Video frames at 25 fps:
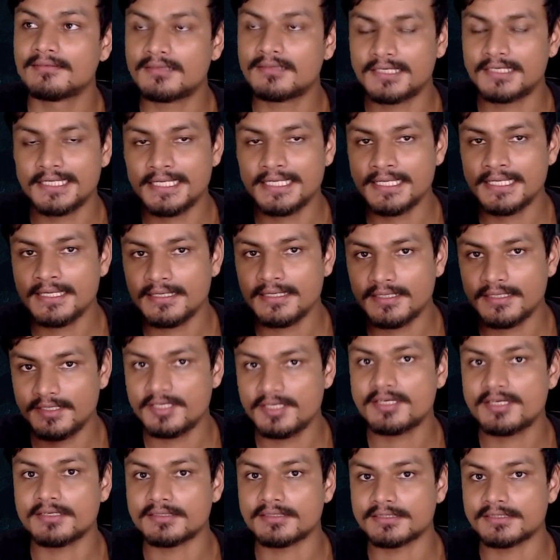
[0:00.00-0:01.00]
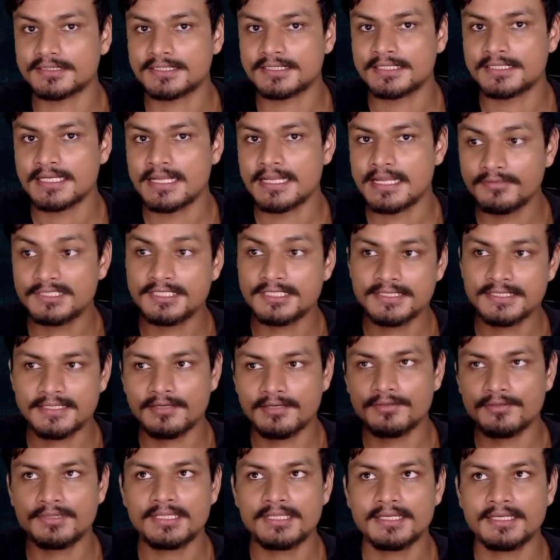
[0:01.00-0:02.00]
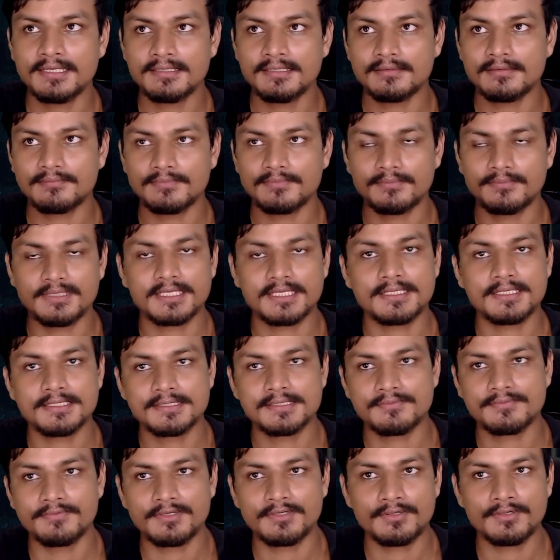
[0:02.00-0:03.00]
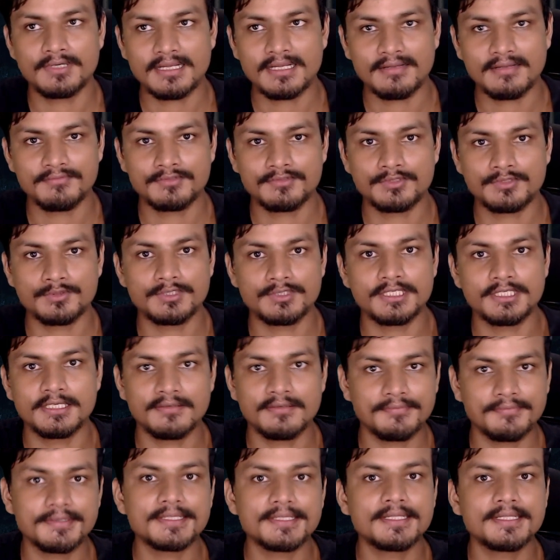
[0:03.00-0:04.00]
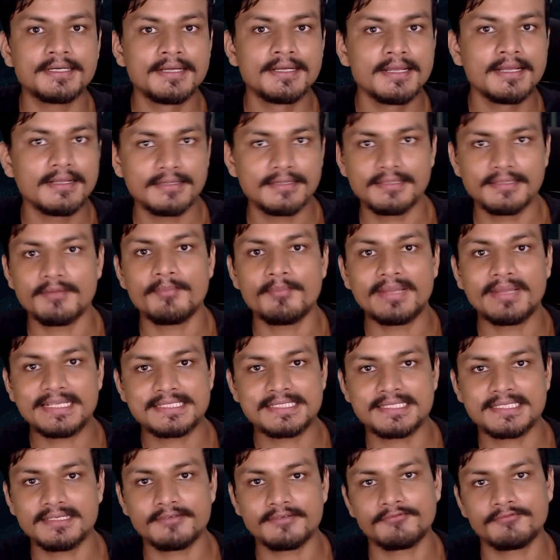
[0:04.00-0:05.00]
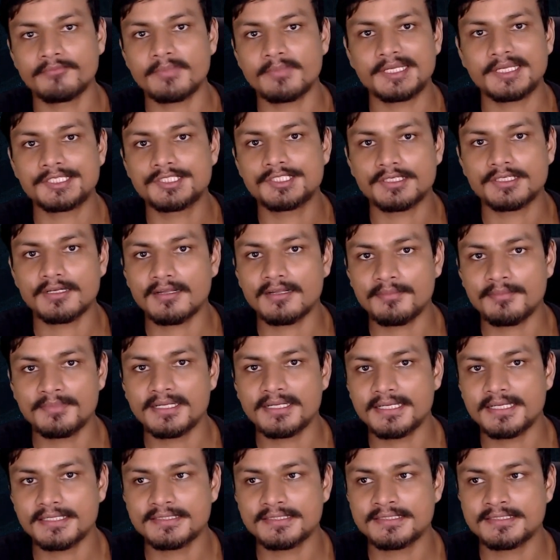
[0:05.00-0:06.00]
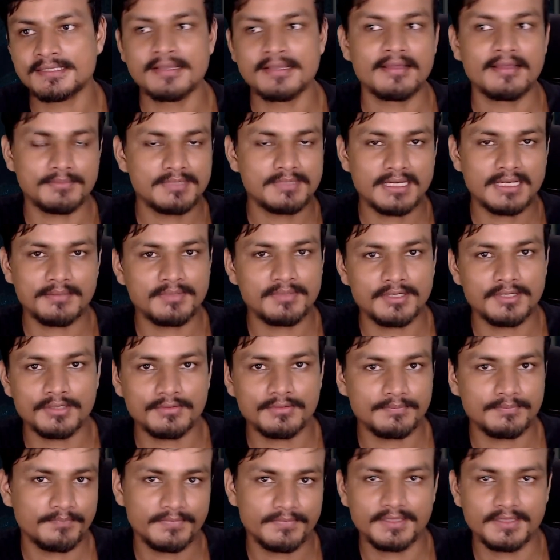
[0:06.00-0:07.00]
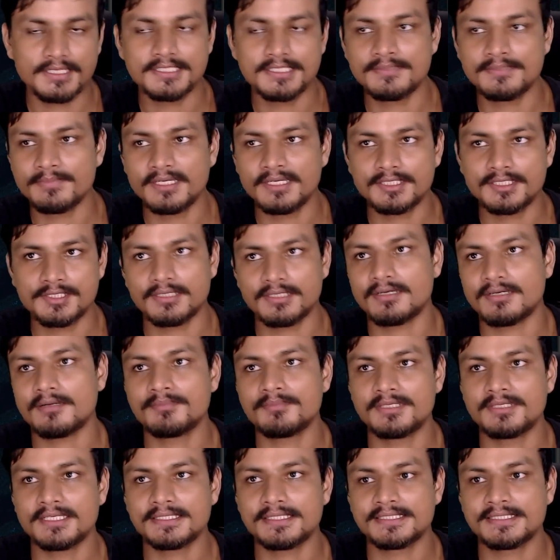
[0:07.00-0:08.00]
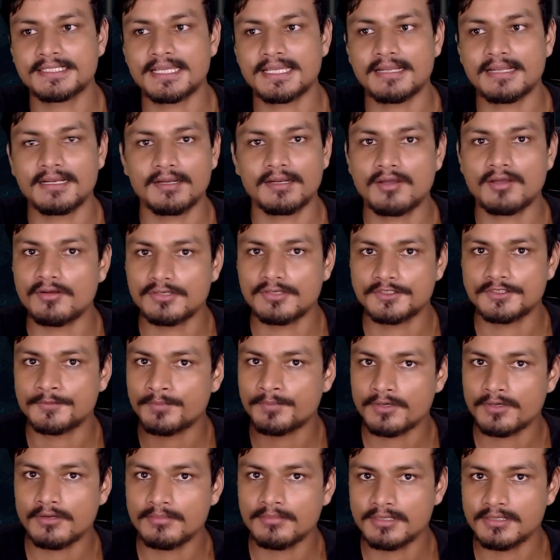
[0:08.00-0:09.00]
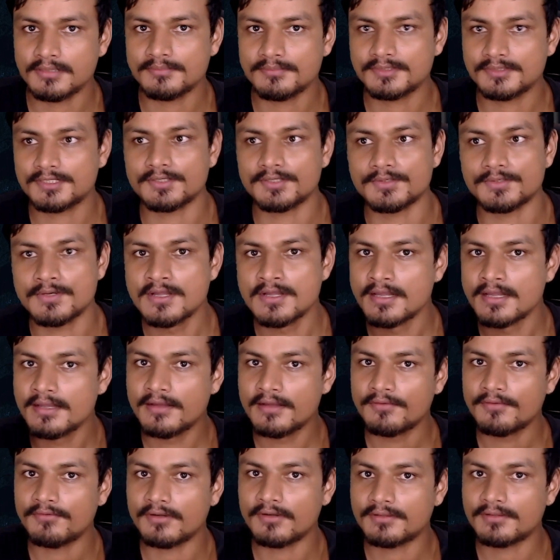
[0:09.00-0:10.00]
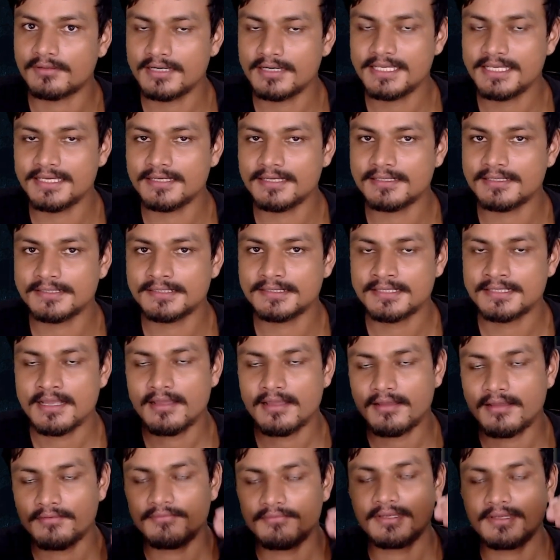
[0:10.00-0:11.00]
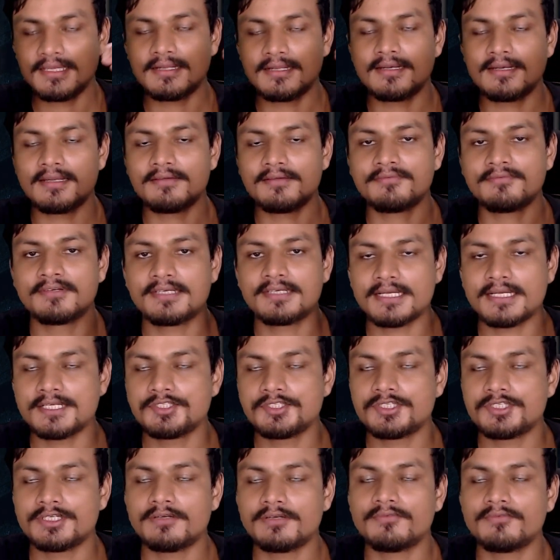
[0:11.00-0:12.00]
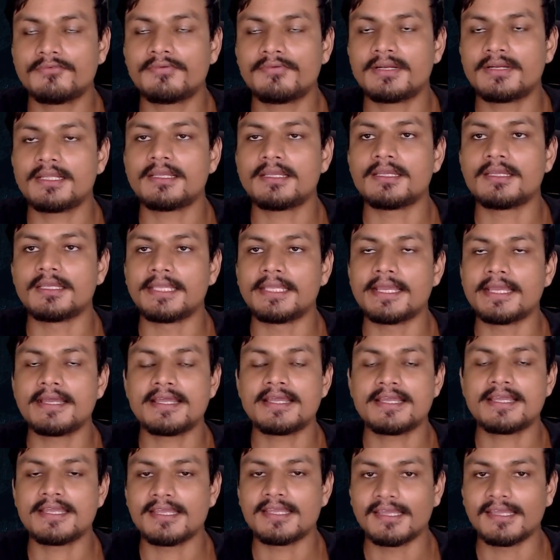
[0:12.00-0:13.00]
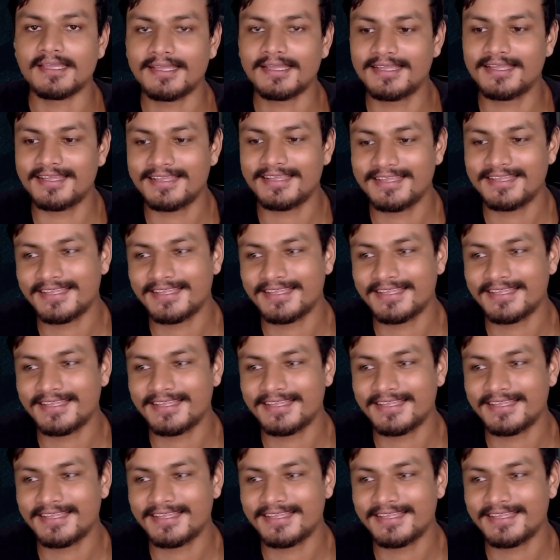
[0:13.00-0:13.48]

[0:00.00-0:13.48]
three years, which is a good thing because we don't have to deal with the massive major updates. Sometimes, you know, these major updates can cause problems. So for three years, we can live tension free. Yay.